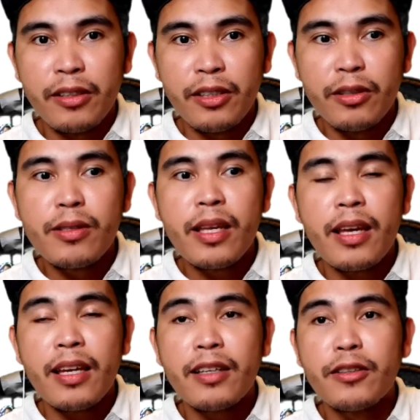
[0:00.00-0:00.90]

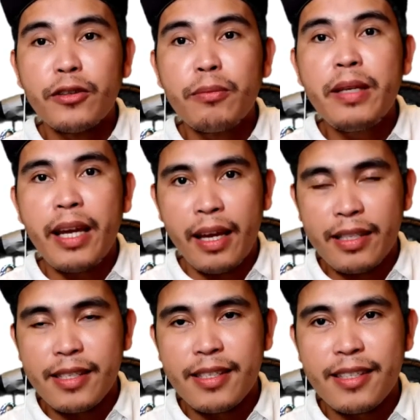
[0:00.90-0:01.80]
using O B
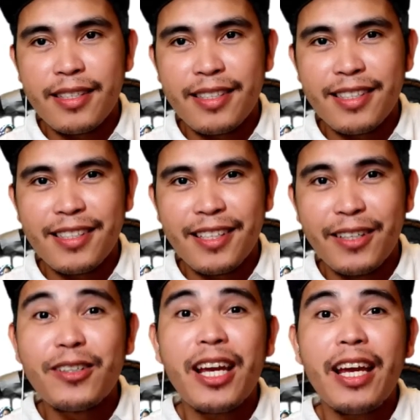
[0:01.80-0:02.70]
S.
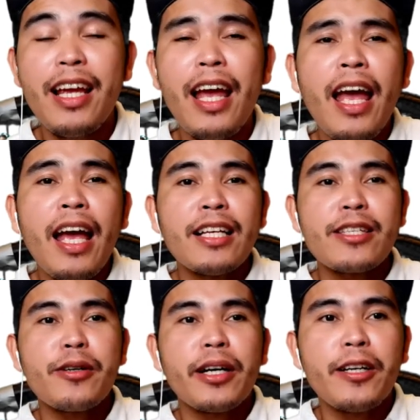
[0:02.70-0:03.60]
Okay,
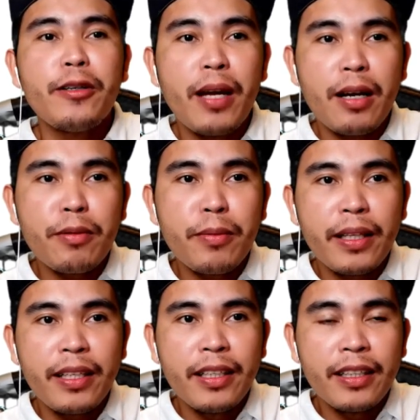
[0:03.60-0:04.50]
so I hope
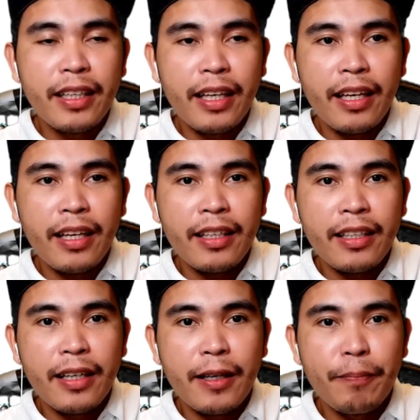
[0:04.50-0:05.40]
everybody got
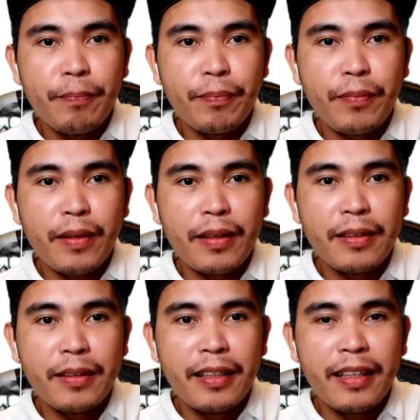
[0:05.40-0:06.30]
a uh,
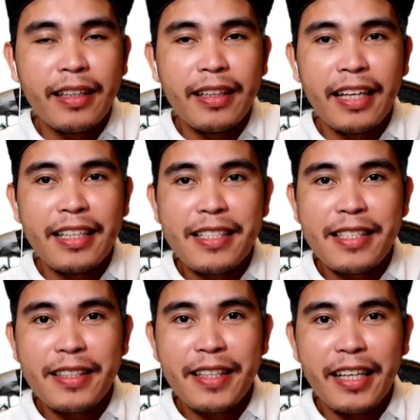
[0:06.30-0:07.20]

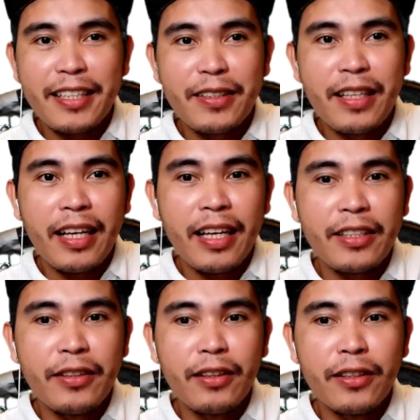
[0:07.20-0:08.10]
nice day today
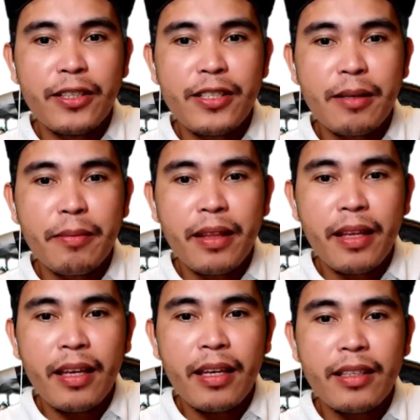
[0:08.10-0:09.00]
and you learned
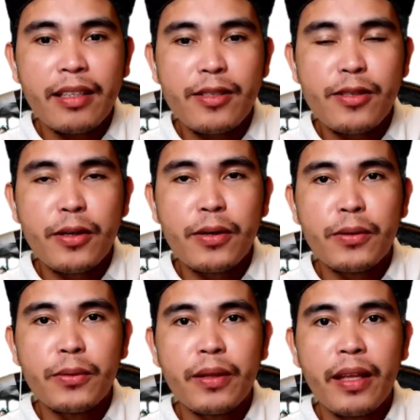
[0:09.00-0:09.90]
something.
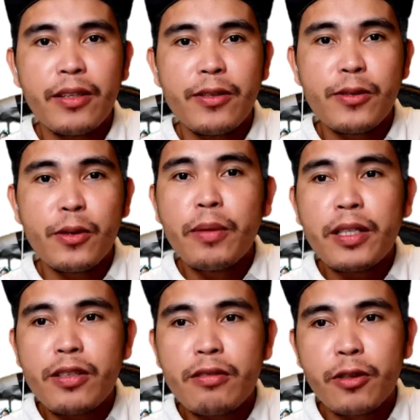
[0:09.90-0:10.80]
So thank you so
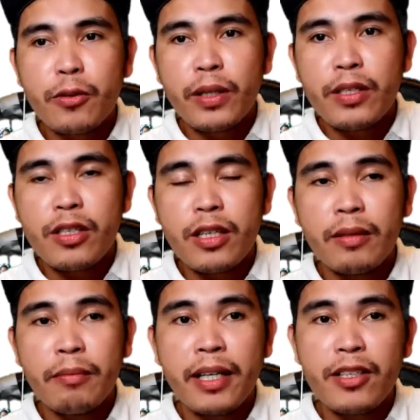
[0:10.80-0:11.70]
much for
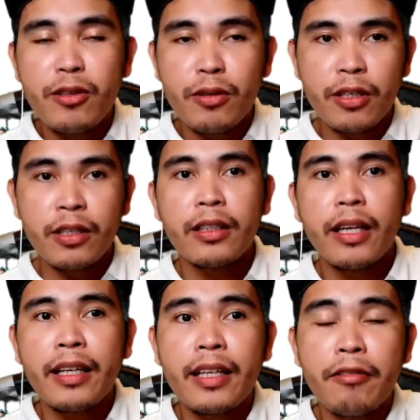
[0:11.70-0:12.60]
watching my
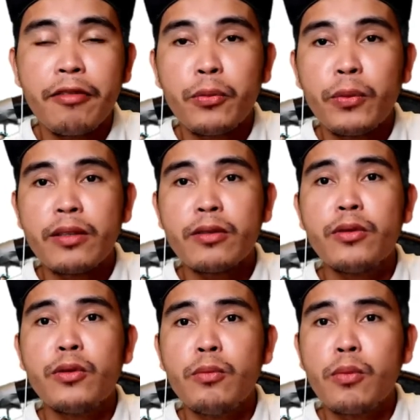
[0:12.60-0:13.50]
tutorial, and if you want
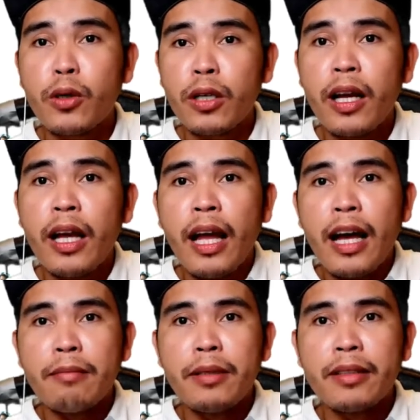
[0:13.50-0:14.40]
to know more
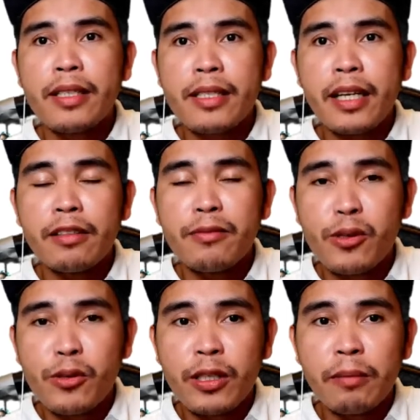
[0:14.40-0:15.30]
about this kind of
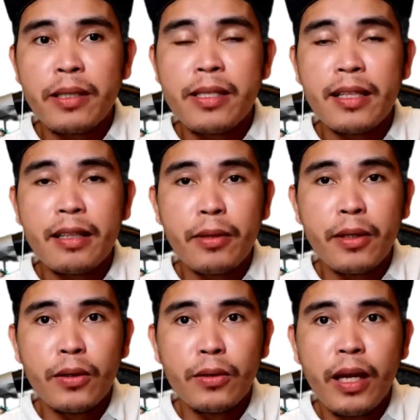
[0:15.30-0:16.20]
tutorial, please let
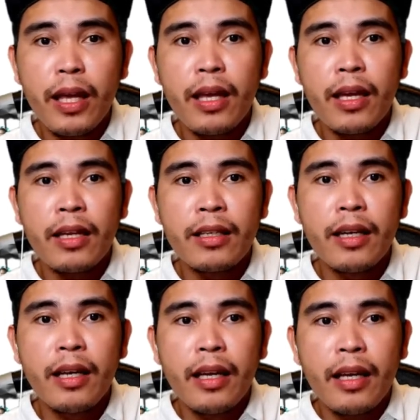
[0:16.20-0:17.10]
me know.
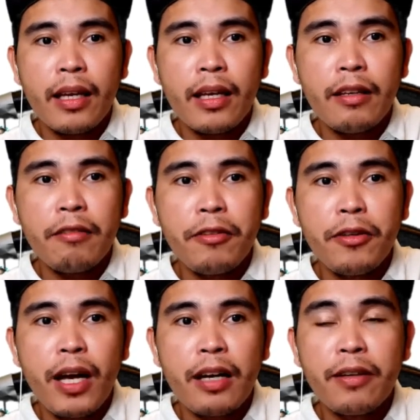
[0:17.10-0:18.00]
And if
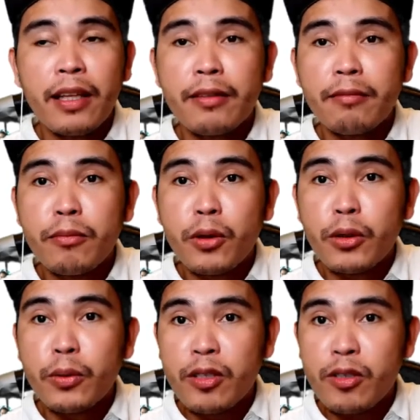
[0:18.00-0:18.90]
you have a lot
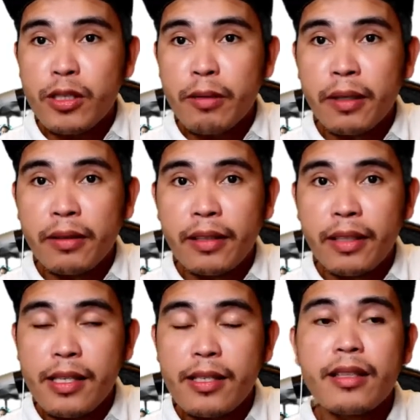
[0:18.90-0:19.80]
more questions about
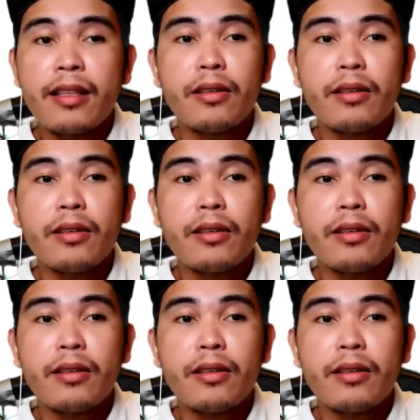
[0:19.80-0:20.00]
this,